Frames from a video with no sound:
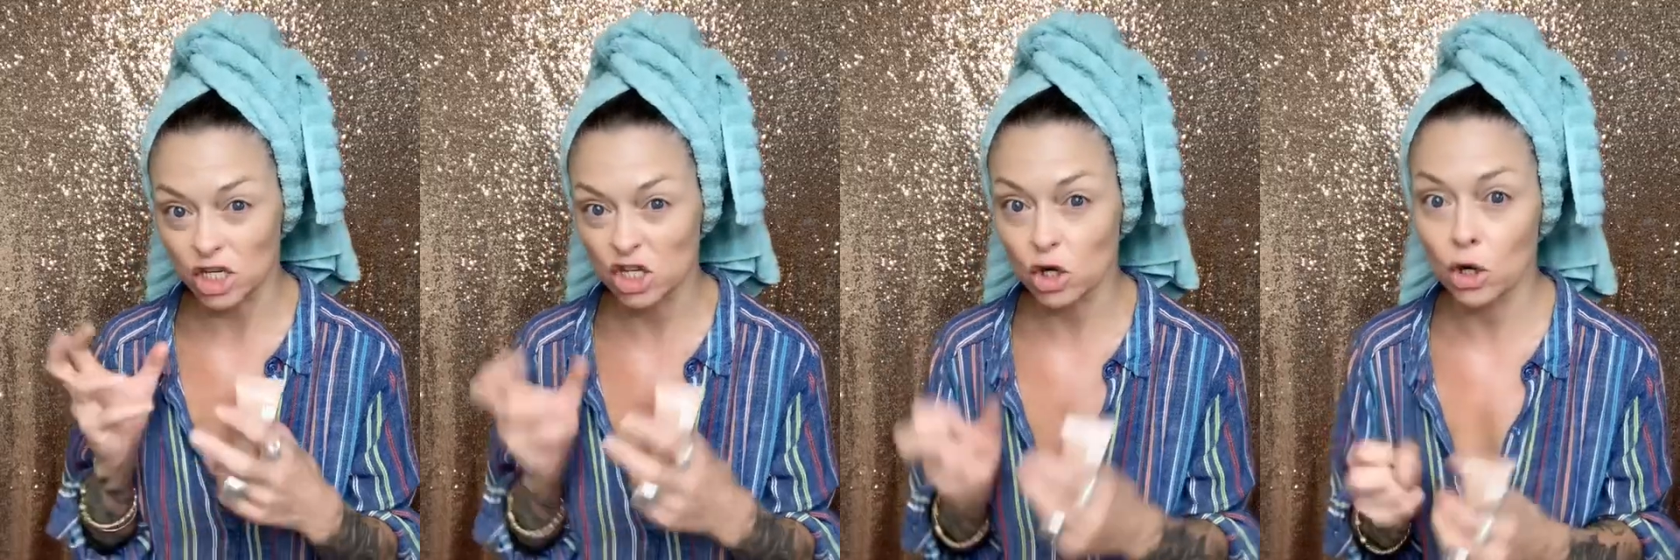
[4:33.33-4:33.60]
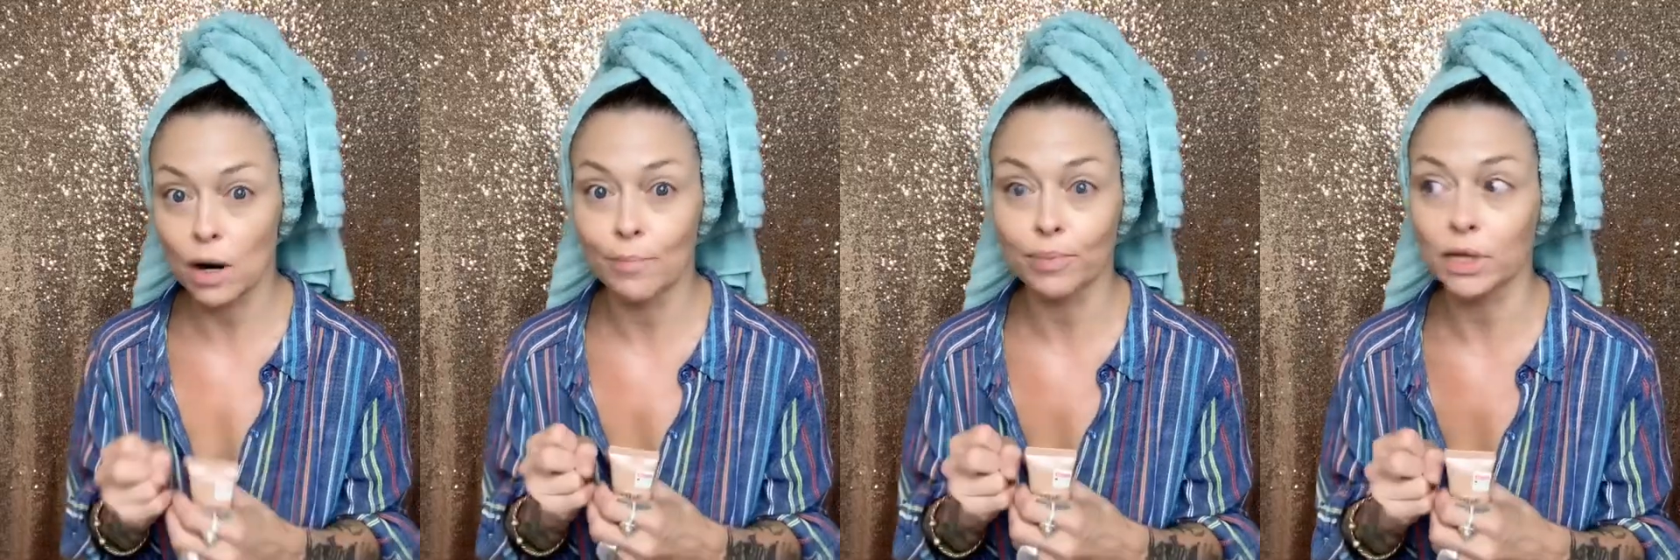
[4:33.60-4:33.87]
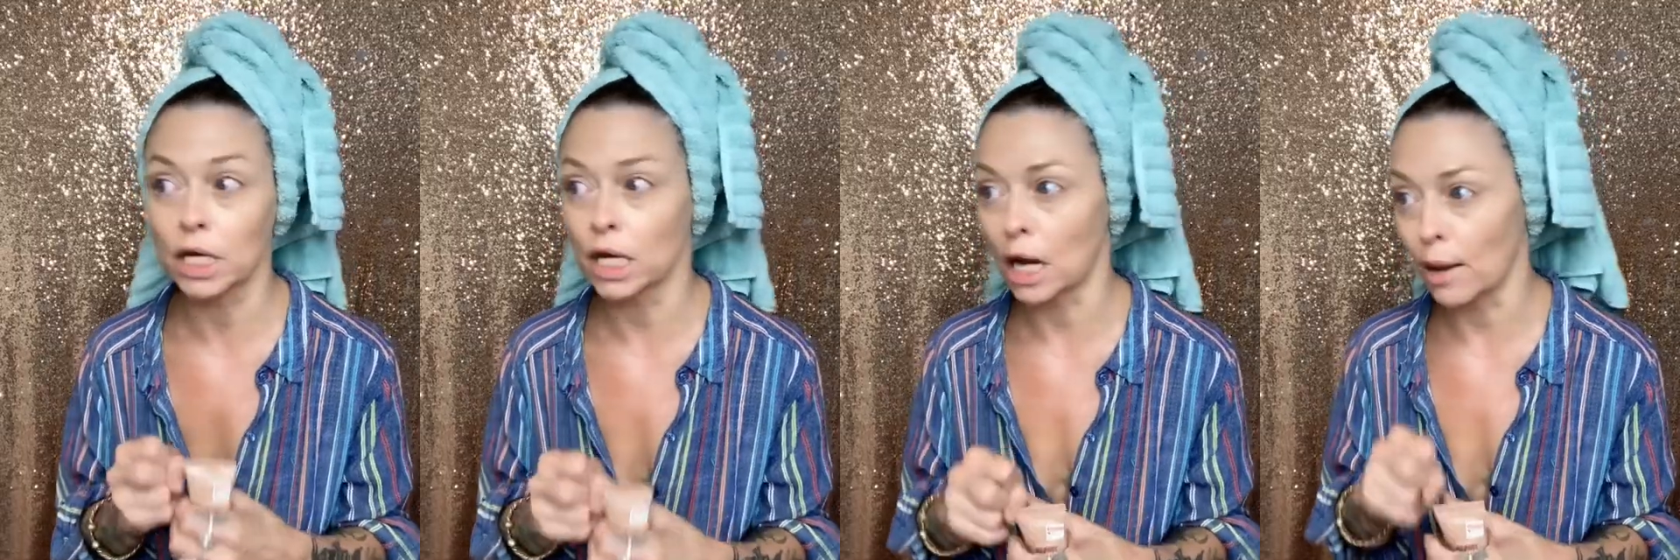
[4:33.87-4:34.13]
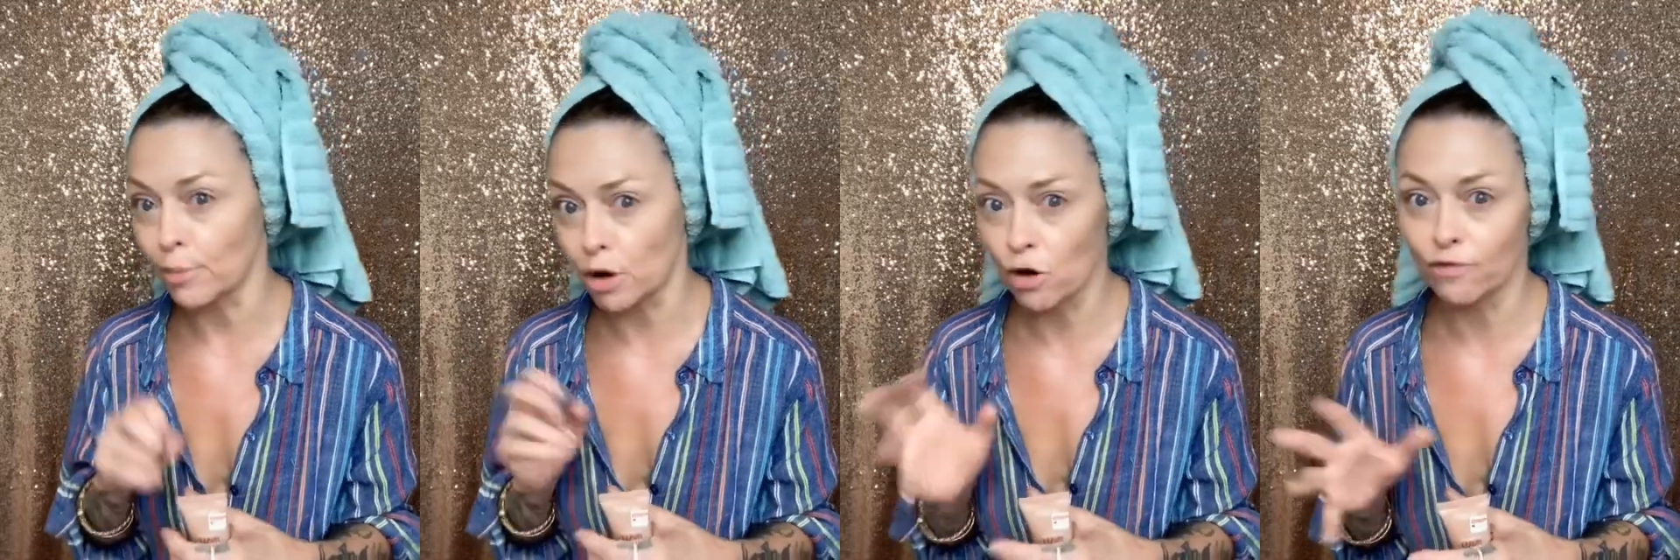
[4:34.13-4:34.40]
crumple it
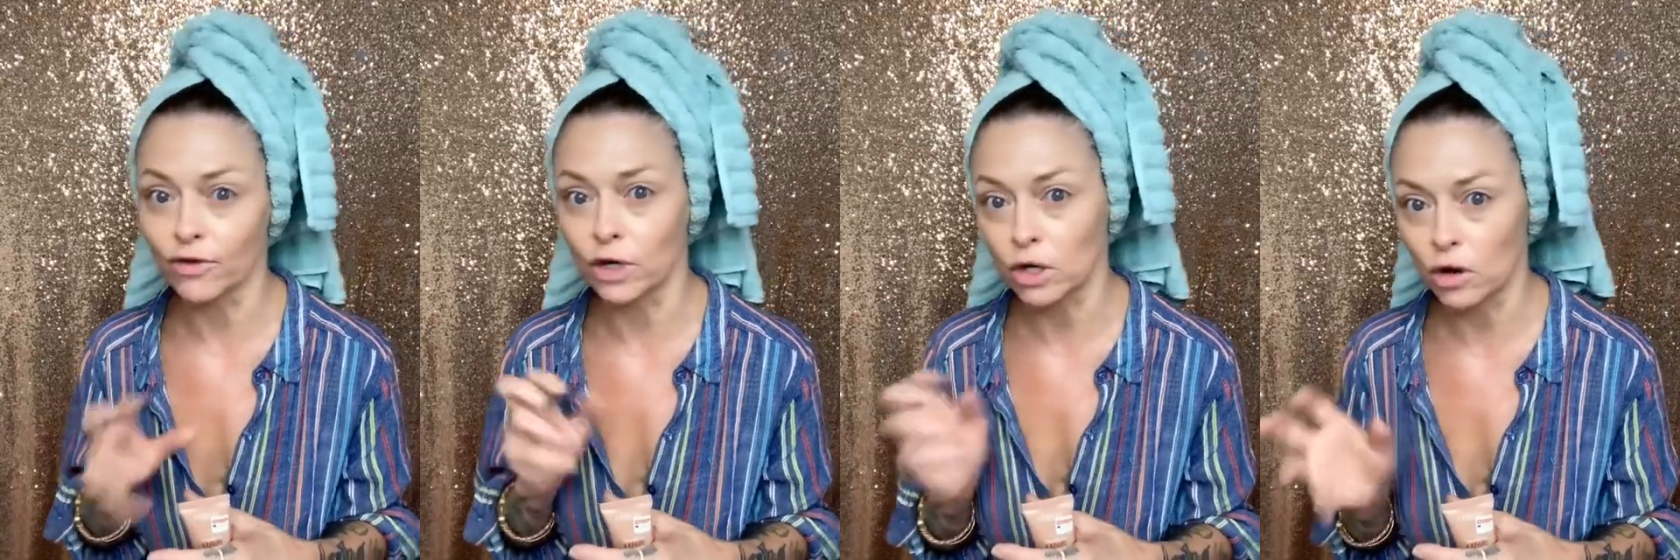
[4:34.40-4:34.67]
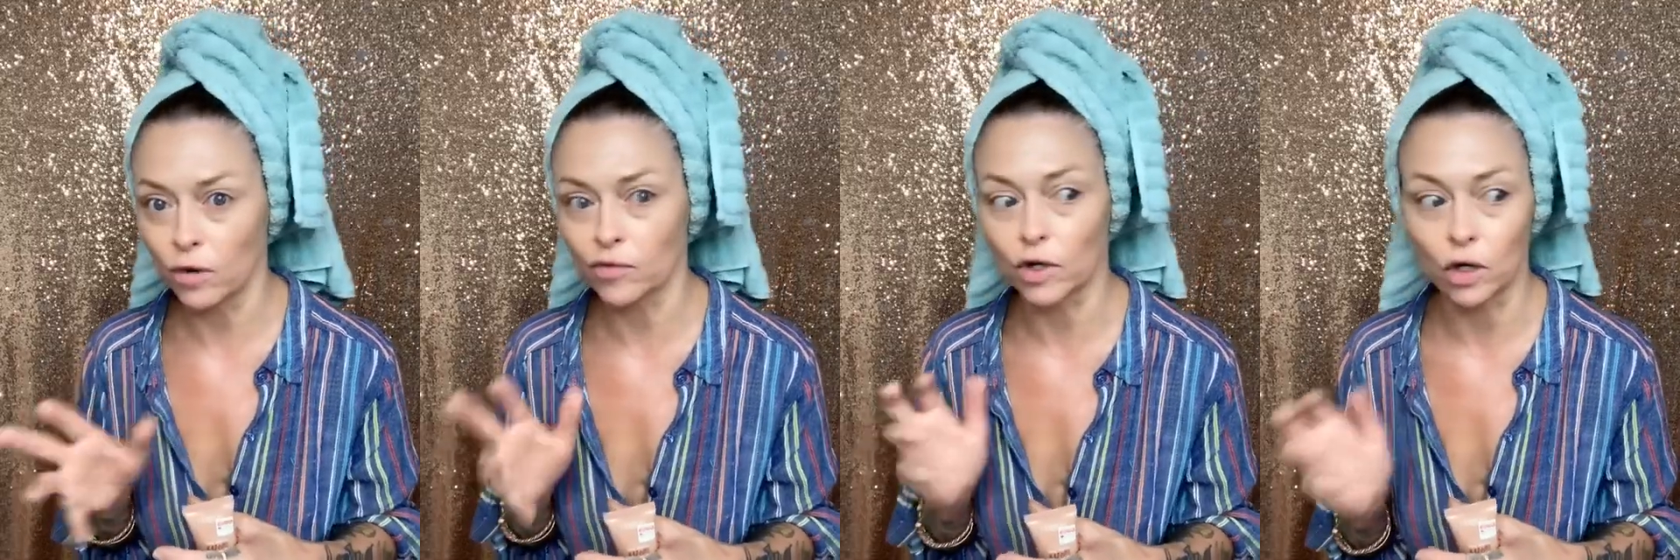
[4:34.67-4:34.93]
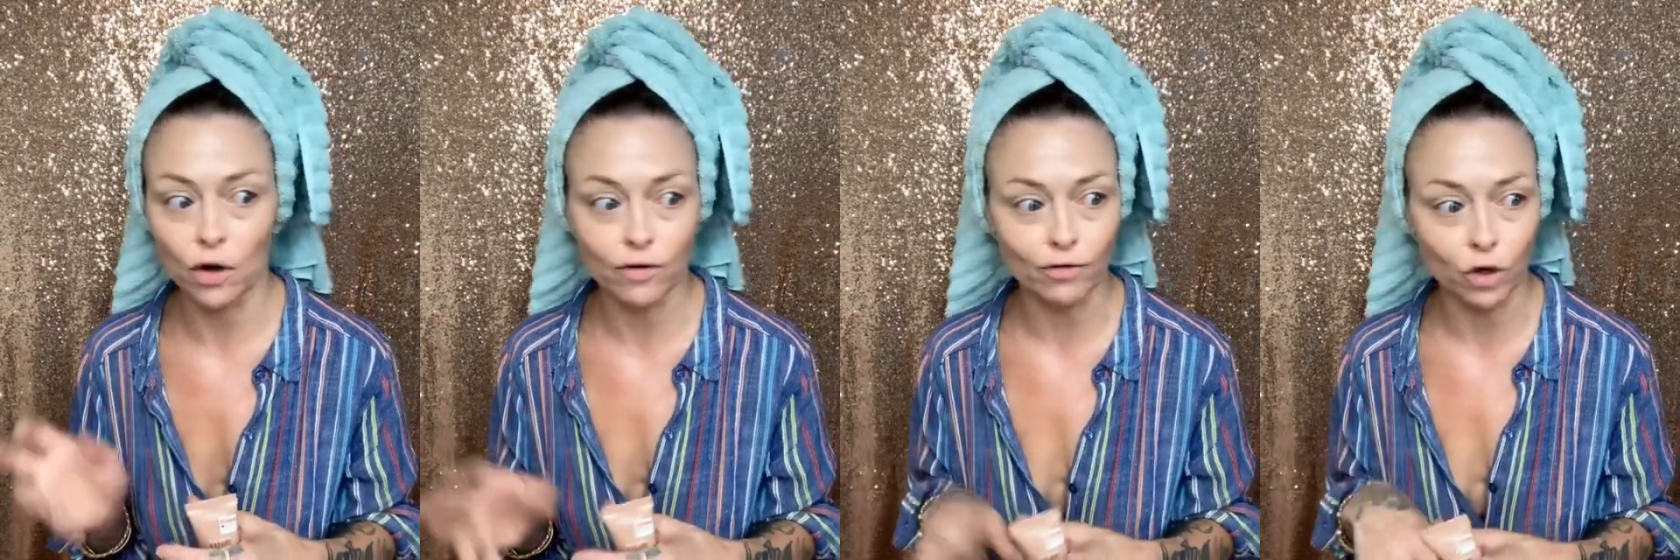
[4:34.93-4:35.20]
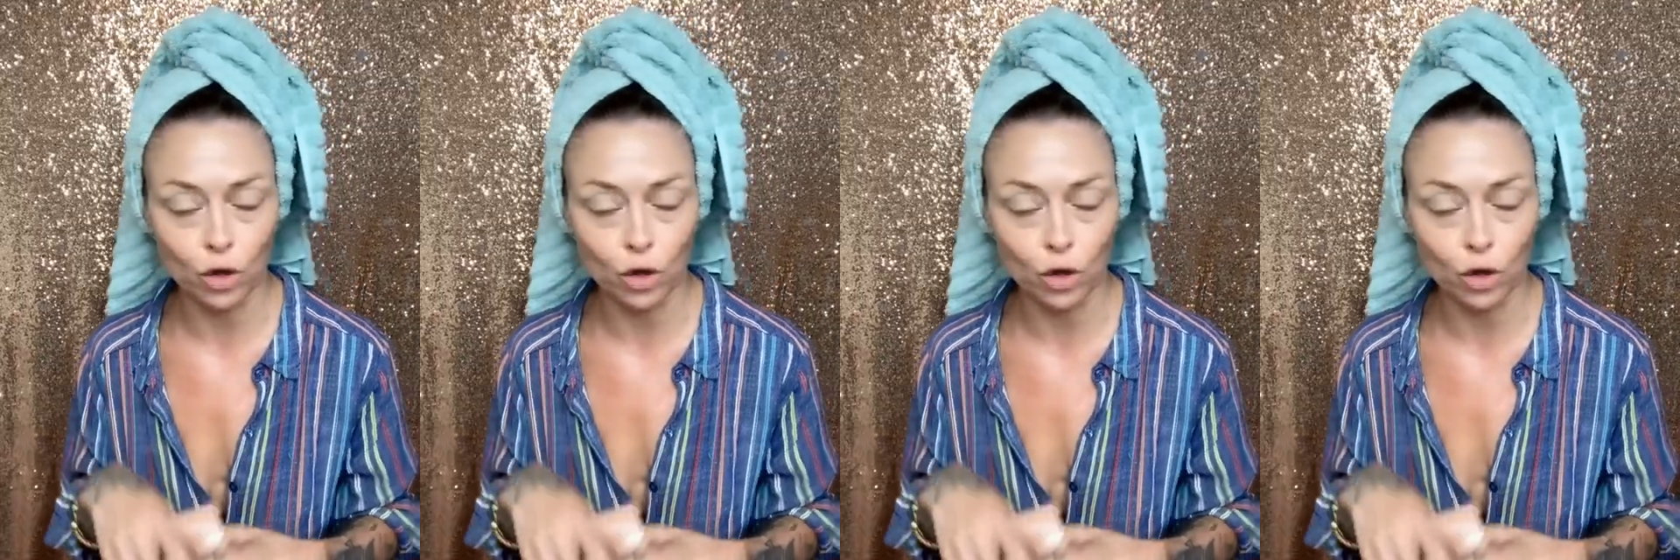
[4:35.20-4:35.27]
up over and over and over,